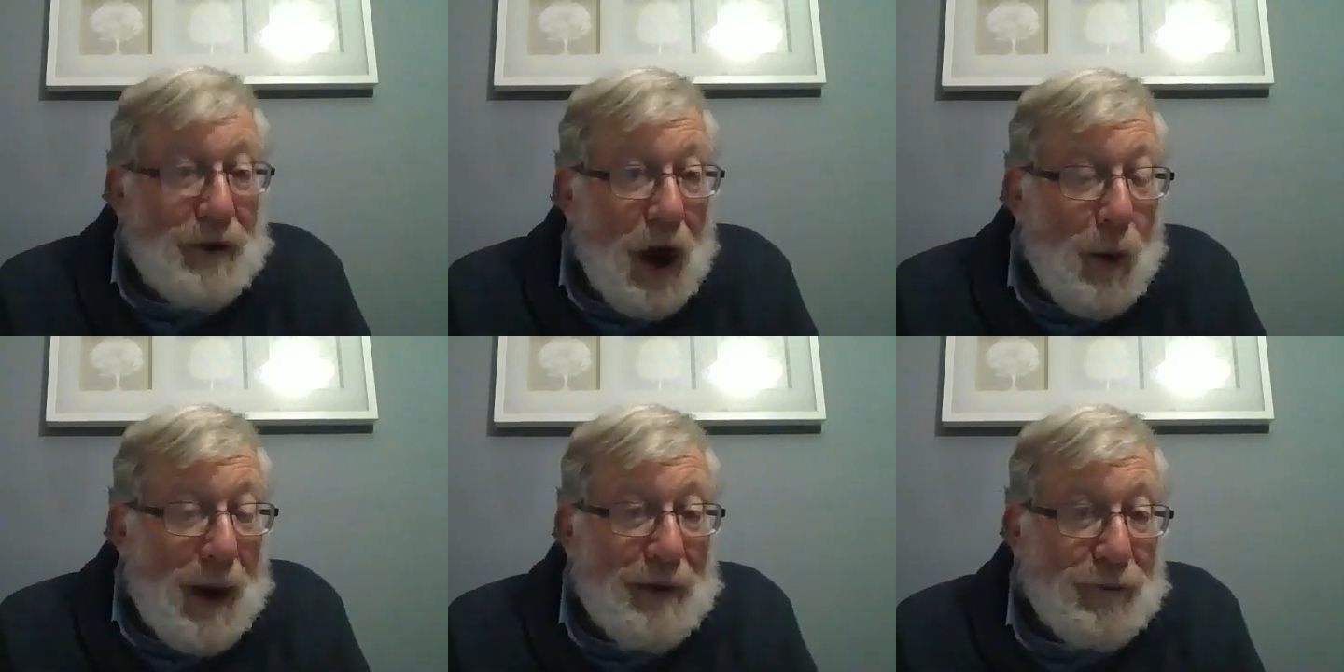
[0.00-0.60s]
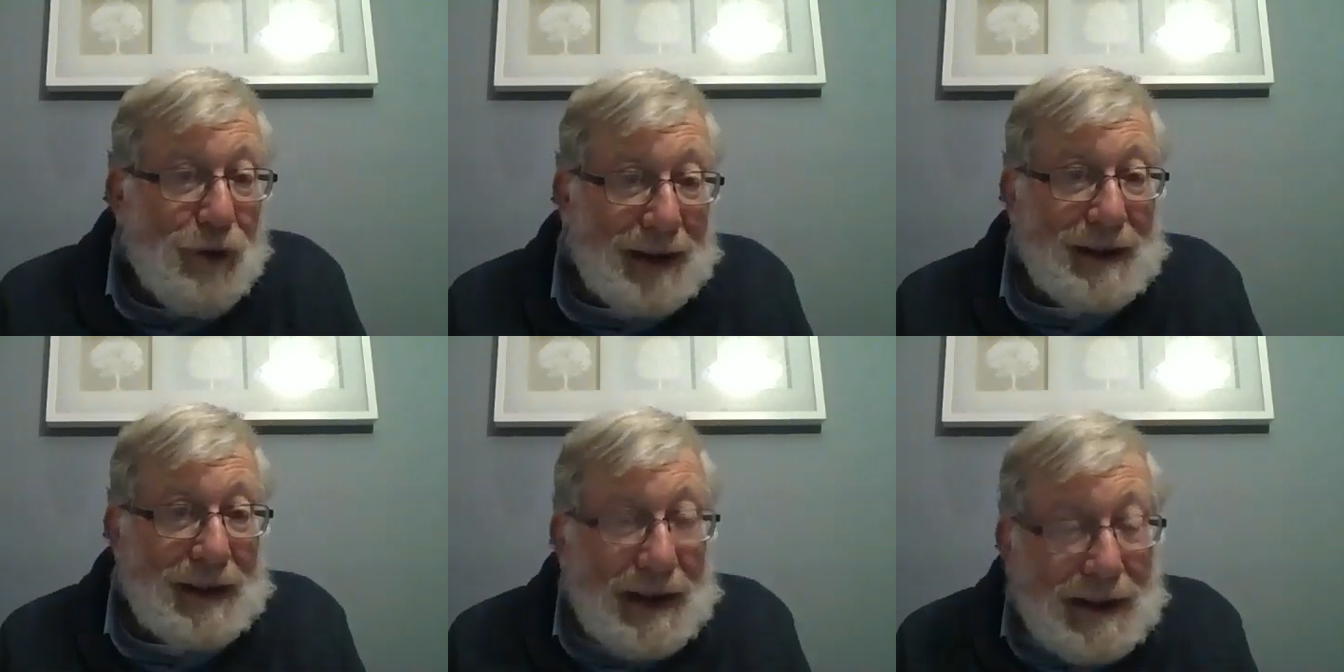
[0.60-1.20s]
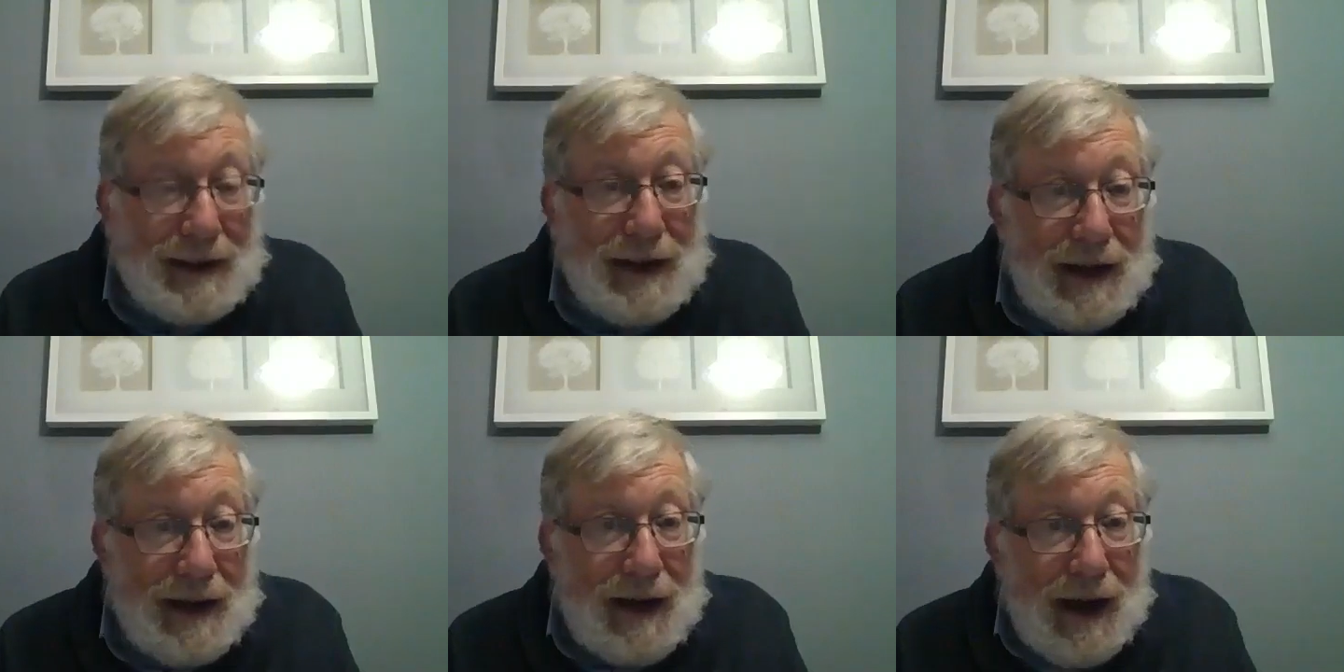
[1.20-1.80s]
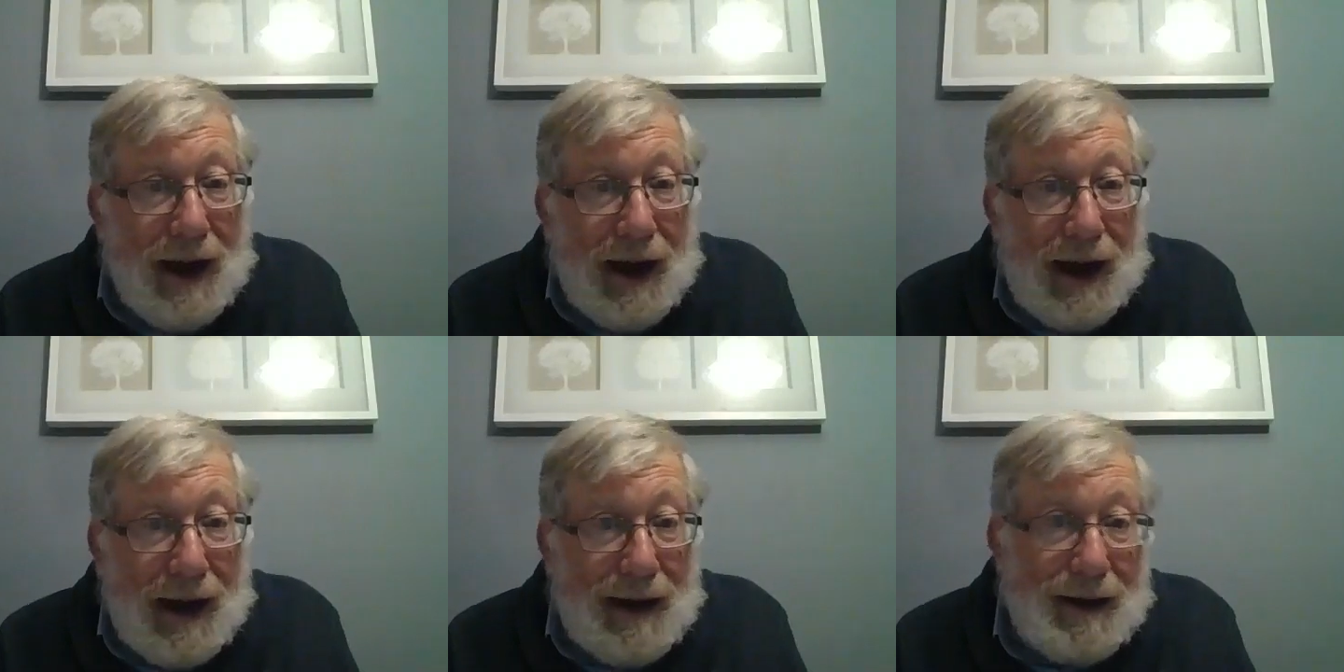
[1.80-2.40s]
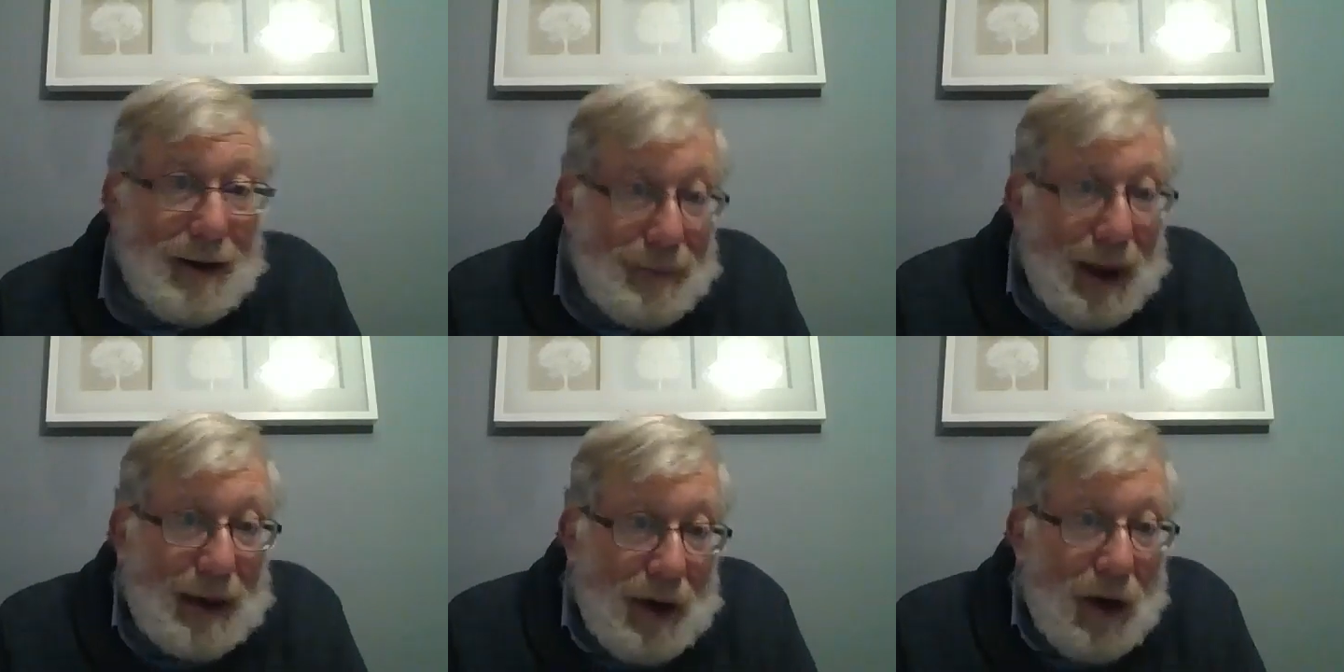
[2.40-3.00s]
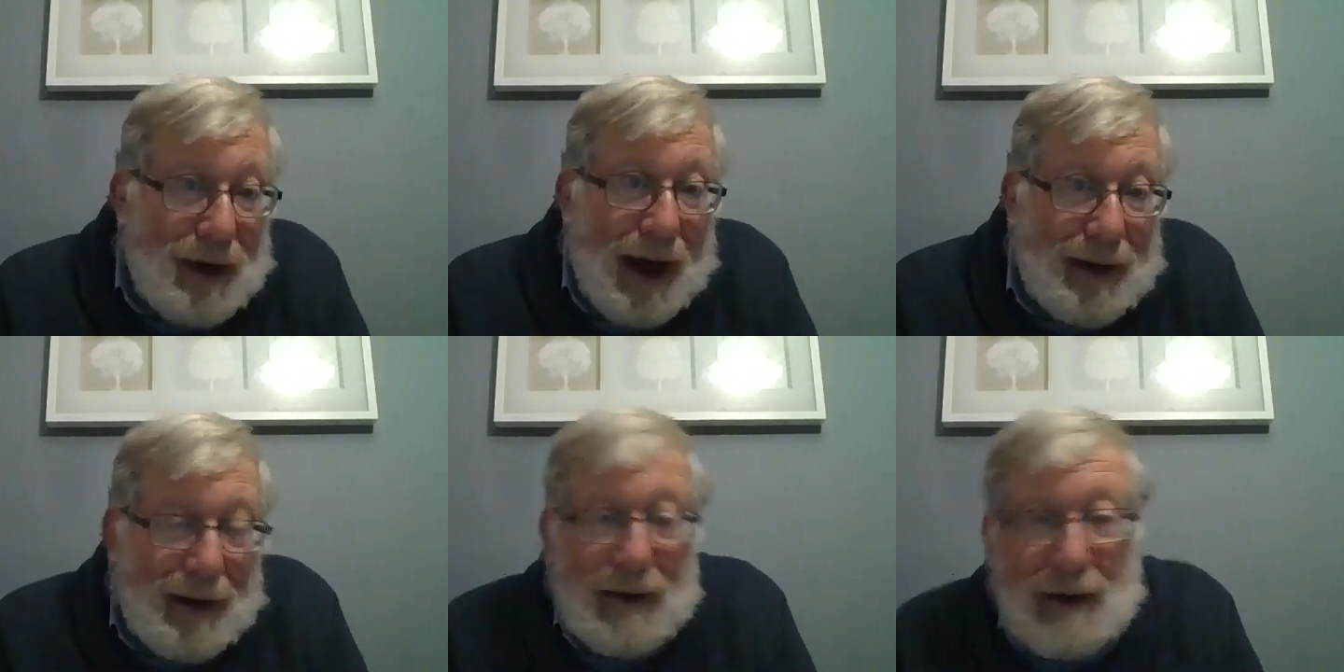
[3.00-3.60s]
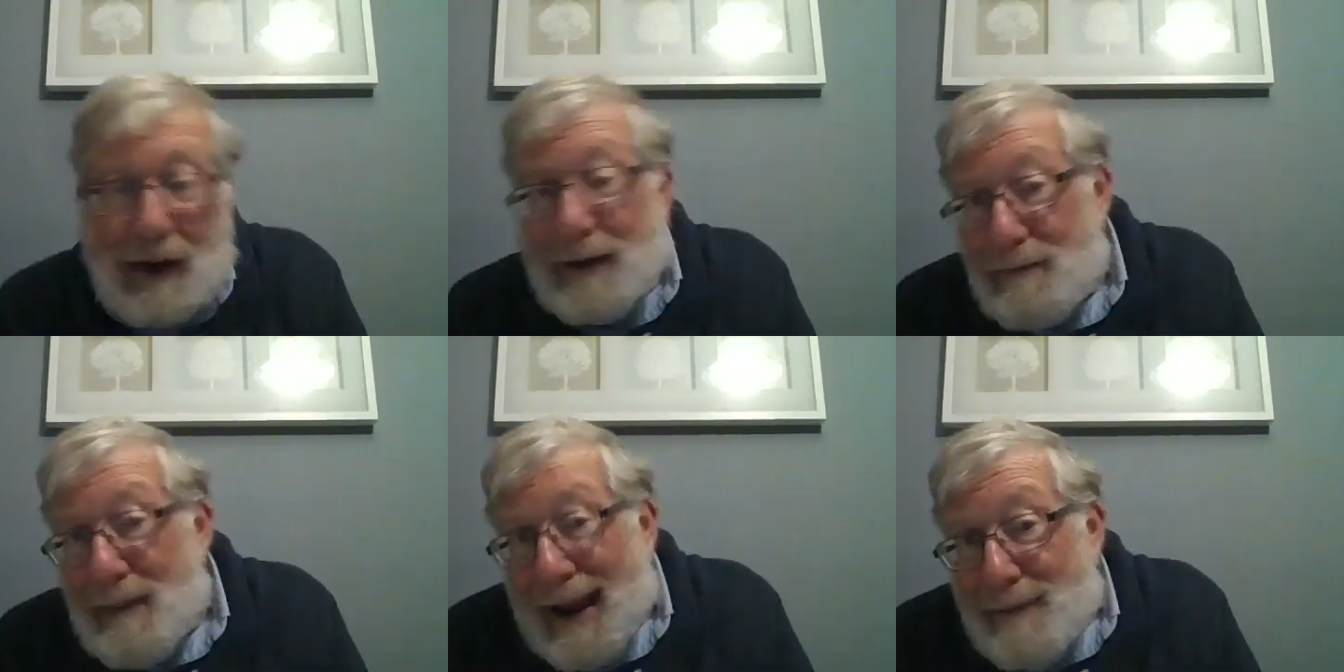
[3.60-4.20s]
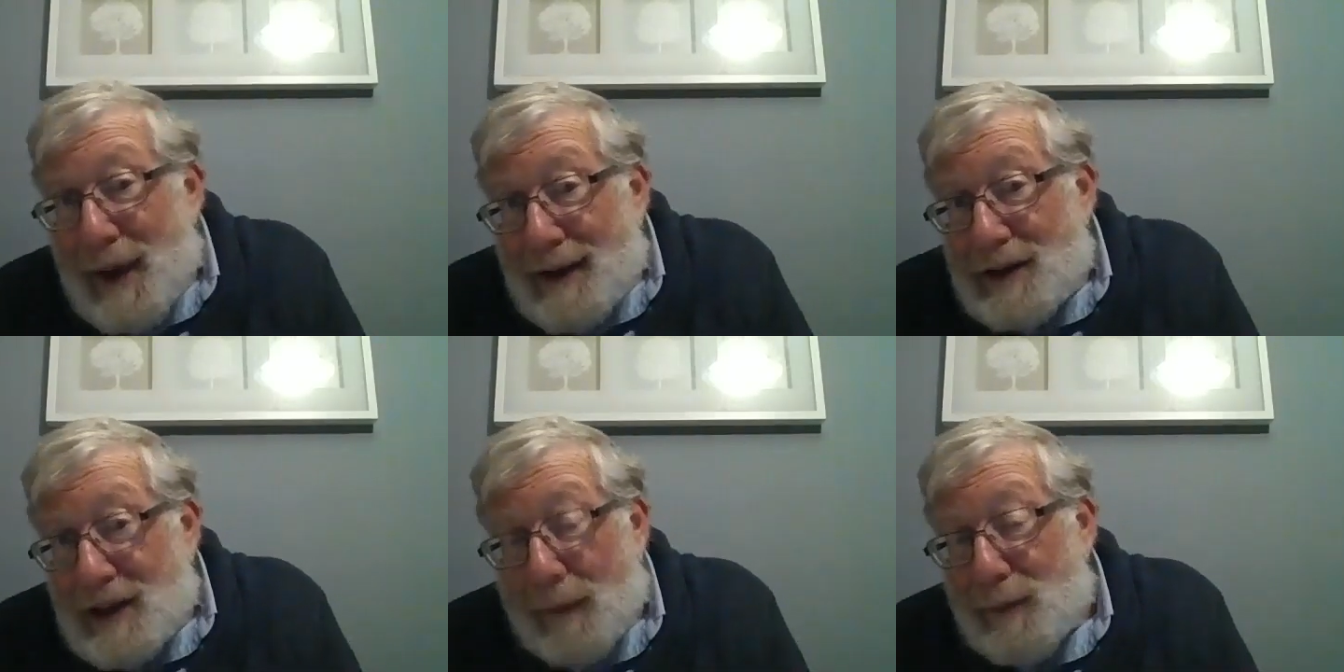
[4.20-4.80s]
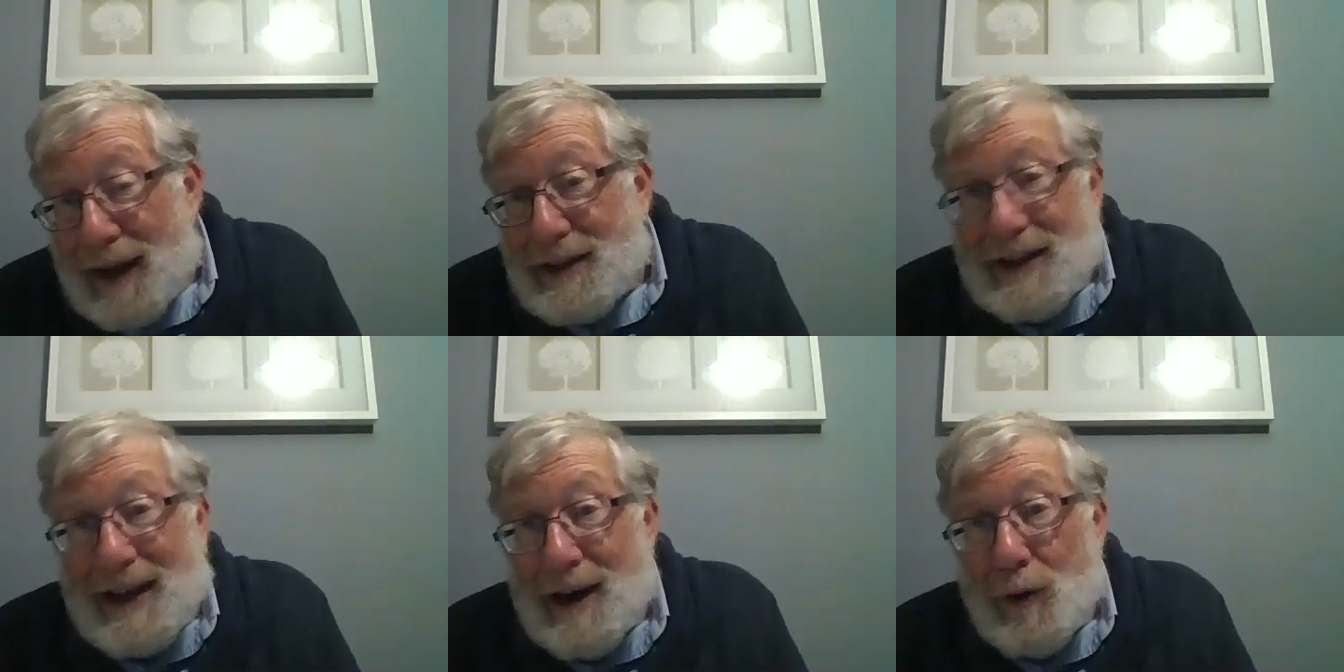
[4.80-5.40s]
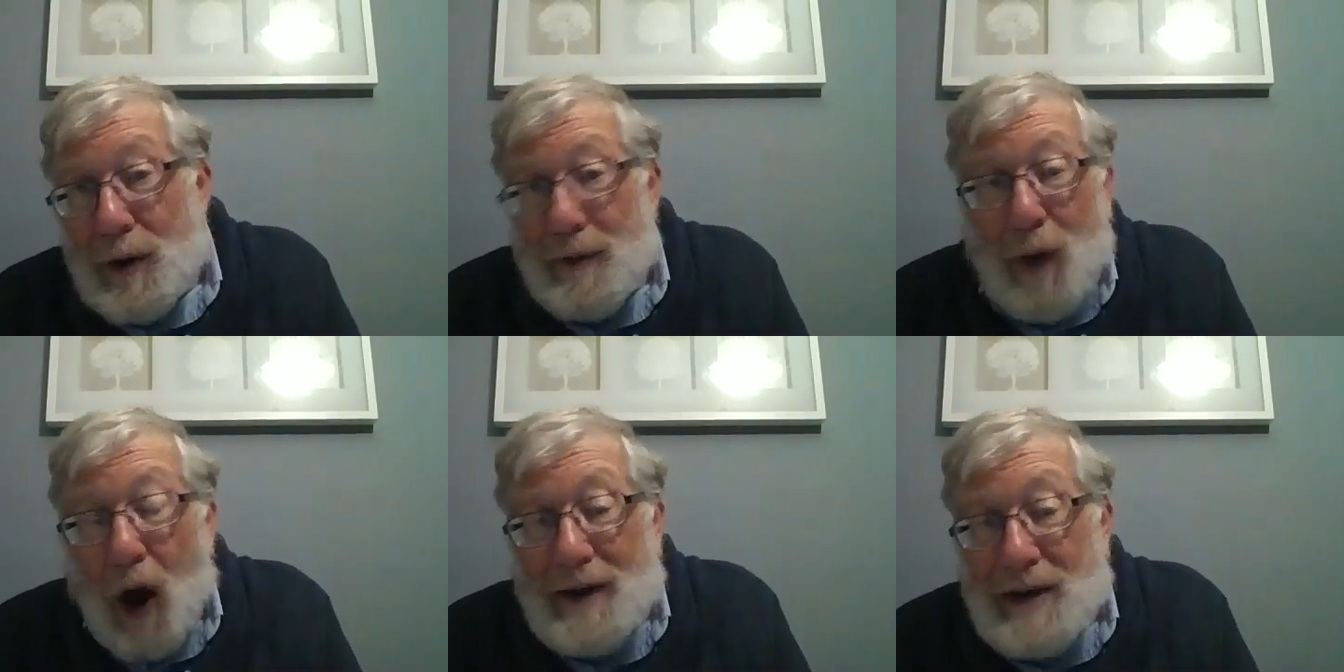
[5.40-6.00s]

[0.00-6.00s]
know where Ephrat is, but okay, it may be someplace near where the modern